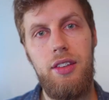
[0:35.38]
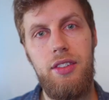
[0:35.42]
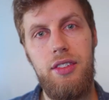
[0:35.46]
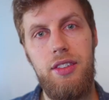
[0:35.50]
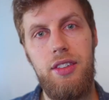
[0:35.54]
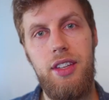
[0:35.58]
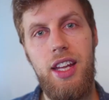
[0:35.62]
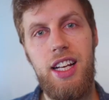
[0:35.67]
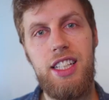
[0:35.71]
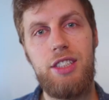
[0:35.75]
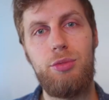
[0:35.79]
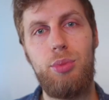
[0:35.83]

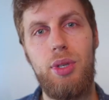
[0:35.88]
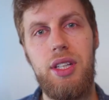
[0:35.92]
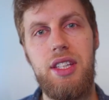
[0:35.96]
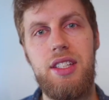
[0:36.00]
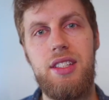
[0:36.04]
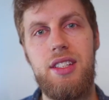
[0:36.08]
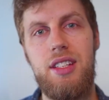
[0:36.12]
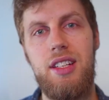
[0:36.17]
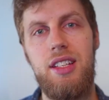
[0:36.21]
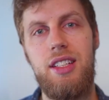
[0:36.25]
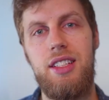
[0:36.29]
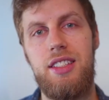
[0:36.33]
Next one on
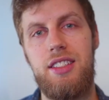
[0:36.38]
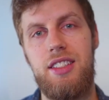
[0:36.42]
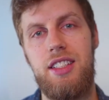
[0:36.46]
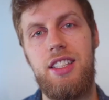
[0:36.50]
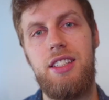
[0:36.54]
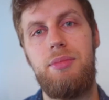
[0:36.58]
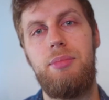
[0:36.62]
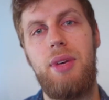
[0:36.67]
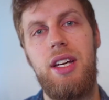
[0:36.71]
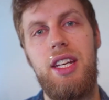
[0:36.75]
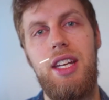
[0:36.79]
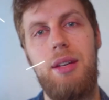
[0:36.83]
the list
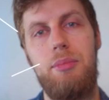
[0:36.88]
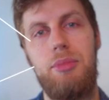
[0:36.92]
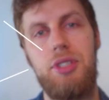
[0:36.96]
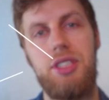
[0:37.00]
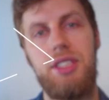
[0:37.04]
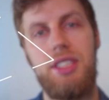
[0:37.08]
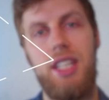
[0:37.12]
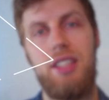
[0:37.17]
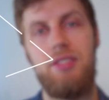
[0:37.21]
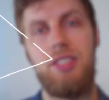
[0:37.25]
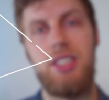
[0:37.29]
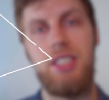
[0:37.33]
is my number
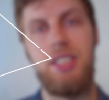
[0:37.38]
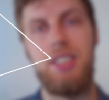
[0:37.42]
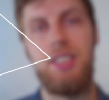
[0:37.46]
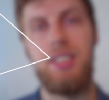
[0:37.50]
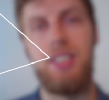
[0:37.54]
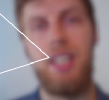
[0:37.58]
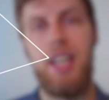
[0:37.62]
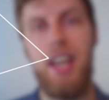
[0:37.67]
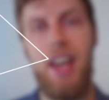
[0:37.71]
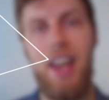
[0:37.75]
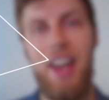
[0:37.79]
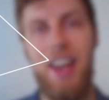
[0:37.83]
7,
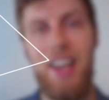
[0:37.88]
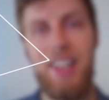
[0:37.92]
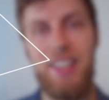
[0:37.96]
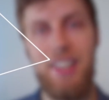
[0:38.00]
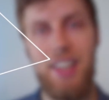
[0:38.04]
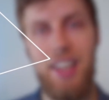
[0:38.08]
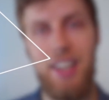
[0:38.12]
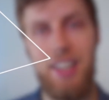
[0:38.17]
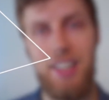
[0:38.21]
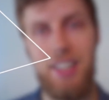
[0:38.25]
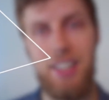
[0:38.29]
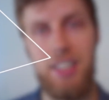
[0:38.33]
Add
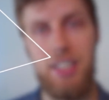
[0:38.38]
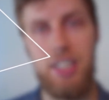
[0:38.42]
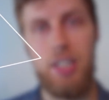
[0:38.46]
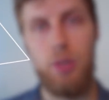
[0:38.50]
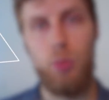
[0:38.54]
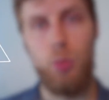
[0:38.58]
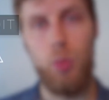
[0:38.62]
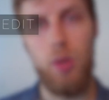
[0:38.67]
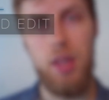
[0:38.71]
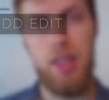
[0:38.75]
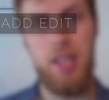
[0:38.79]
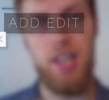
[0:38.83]
Edit
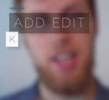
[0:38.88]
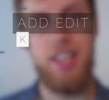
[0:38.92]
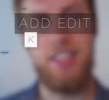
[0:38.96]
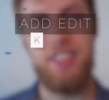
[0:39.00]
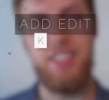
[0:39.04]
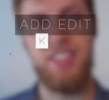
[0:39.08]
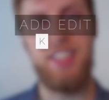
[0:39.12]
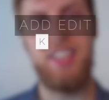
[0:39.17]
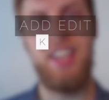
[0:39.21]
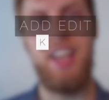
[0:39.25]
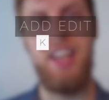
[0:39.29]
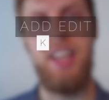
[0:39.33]
with the letter
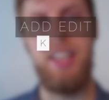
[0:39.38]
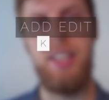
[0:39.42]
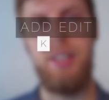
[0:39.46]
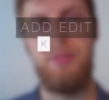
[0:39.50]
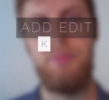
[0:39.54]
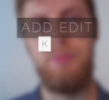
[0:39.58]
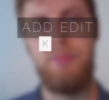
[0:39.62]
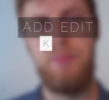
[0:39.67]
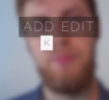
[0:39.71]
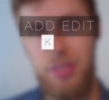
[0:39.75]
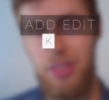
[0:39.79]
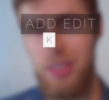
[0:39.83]
K.
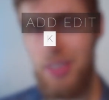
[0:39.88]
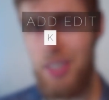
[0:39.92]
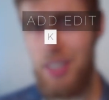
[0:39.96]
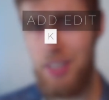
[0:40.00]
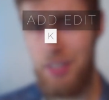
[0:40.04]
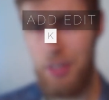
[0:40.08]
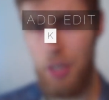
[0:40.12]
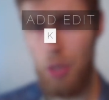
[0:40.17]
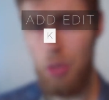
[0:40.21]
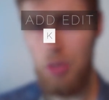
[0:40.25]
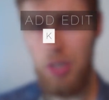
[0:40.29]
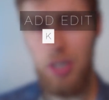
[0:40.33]

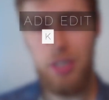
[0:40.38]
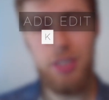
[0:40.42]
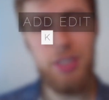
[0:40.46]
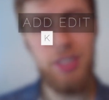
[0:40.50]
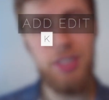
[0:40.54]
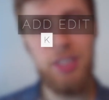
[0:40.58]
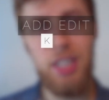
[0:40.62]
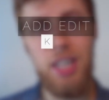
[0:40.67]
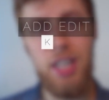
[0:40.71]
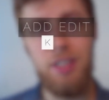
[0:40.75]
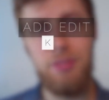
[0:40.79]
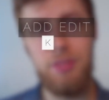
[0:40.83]
No longer do
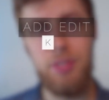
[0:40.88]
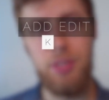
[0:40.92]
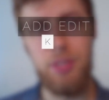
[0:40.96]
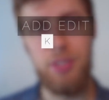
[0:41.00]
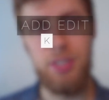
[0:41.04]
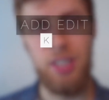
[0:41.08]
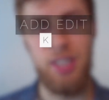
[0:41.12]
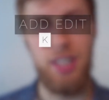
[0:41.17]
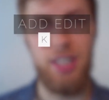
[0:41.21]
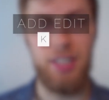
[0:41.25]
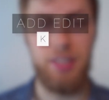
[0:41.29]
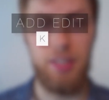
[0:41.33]
you have to
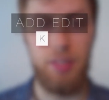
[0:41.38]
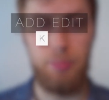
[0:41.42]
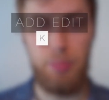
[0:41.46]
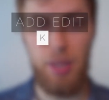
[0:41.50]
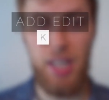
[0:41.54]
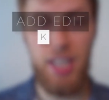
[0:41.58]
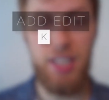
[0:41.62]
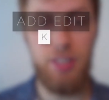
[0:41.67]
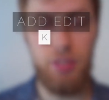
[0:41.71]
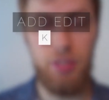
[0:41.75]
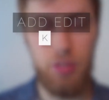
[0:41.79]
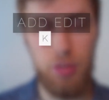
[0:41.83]
select the
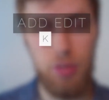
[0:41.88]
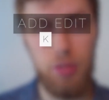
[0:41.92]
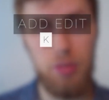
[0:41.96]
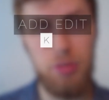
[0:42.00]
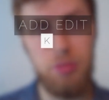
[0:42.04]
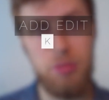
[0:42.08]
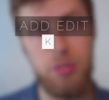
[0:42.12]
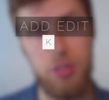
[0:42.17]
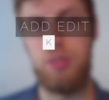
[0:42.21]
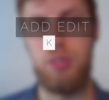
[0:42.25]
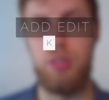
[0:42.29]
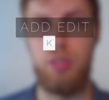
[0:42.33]
play tool,
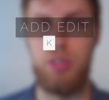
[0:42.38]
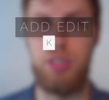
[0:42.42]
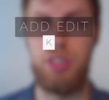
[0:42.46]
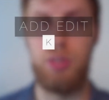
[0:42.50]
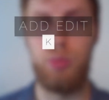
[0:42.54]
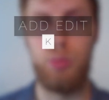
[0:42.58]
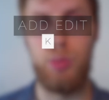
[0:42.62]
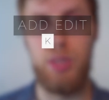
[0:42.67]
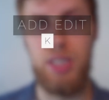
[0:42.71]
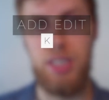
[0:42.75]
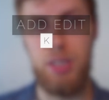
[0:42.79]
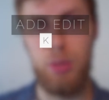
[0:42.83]
go
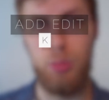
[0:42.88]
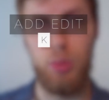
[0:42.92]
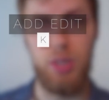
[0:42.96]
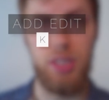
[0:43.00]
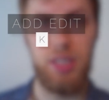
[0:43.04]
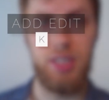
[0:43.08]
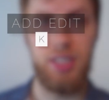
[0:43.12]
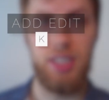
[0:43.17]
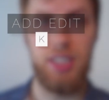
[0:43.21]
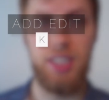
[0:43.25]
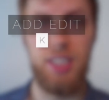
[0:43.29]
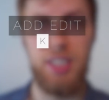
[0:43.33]
to where you want
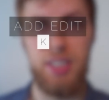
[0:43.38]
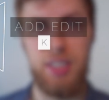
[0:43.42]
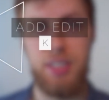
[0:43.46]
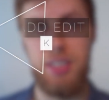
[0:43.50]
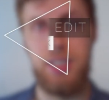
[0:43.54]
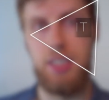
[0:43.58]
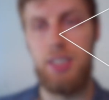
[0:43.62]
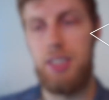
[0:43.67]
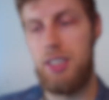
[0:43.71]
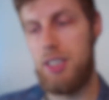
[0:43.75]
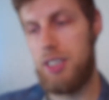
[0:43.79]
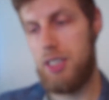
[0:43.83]
the cut,
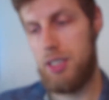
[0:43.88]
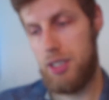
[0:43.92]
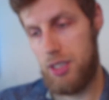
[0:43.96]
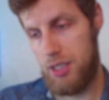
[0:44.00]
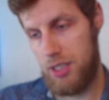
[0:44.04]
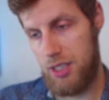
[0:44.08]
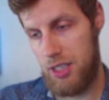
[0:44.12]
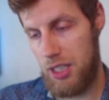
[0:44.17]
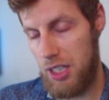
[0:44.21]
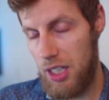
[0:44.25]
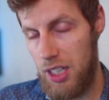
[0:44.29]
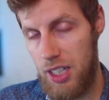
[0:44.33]

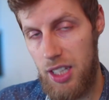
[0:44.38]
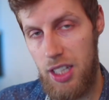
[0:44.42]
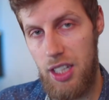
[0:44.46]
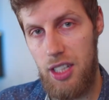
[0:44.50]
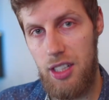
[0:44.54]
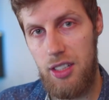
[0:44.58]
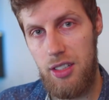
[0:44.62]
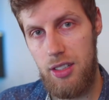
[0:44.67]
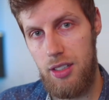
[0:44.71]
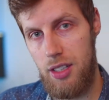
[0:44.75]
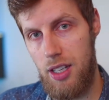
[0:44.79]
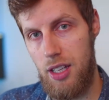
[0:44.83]
click
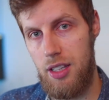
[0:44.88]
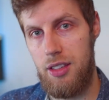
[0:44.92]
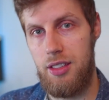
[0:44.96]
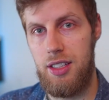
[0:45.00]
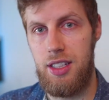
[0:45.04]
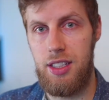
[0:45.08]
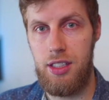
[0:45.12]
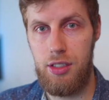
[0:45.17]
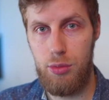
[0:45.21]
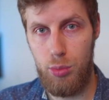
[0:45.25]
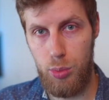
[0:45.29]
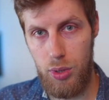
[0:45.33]
it and
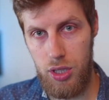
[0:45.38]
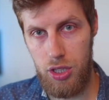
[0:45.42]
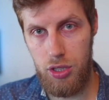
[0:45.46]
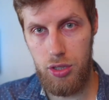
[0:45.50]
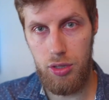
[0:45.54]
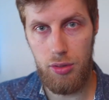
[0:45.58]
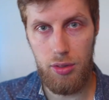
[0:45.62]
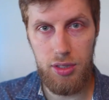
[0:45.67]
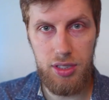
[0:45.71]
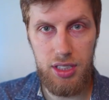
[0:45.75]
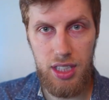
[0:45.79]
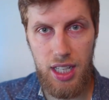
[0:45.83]
then switch
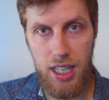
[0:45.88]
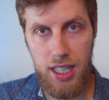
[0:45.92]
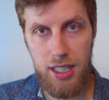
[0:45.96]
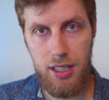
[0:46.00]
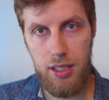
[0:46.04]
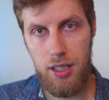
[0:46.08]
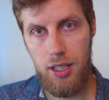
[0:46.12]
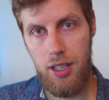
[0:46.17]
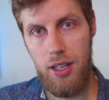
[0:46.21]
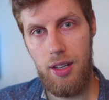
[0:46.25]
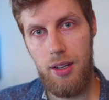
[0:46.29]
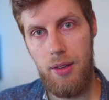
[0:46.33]
tools again.
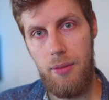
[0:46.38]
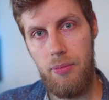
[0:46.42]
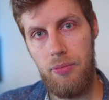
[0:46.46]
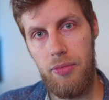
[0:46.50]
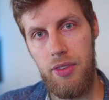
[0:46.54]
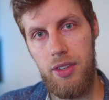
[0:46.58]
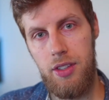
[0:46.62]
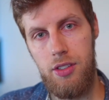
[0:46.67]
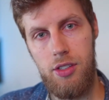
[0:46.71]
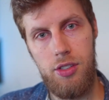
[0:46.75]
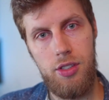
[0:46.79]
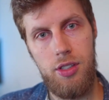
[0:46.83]

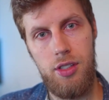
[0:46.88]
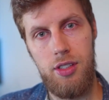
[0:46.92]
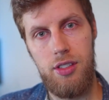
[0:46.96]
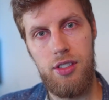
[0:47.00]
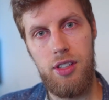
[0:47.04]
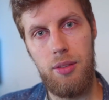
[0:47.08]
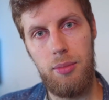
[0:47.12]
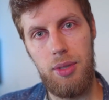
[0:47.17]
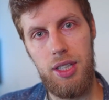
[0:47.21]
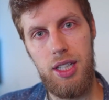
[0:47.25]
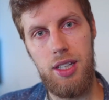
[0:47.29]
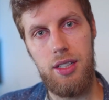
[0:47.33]

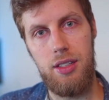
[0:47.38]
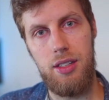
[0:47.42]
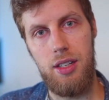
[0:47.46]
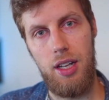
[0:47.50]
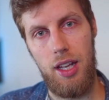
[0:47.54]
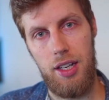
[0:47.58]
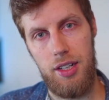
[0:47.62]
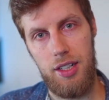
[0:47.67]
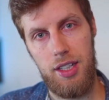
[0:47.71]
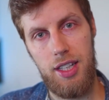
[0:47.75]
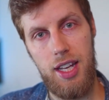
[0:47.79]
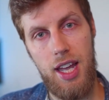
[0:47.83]
Simply hit
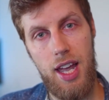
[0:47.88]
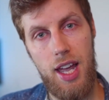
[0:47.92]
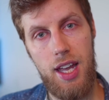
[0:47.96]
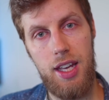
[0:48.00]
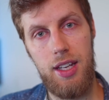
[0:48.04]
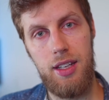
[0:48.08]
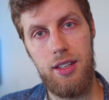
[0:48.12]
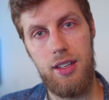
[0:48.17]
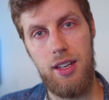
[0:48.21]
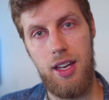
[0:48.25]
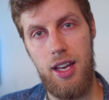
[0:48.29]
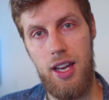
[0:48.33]
letter
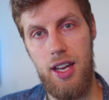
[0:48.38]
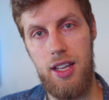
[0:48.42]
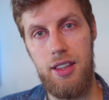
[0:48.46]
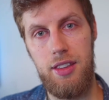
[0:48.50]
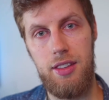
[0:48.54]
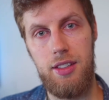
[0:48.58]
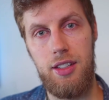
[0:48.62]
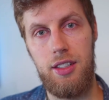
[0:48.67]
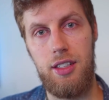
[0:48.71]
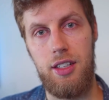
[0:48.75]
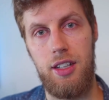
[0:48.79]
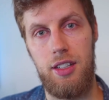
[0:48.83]
K and
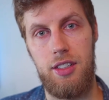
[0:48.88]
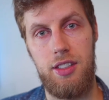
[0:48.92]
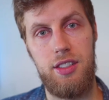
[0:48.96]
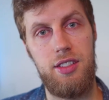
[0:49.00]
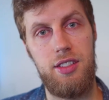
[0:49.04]
the cut is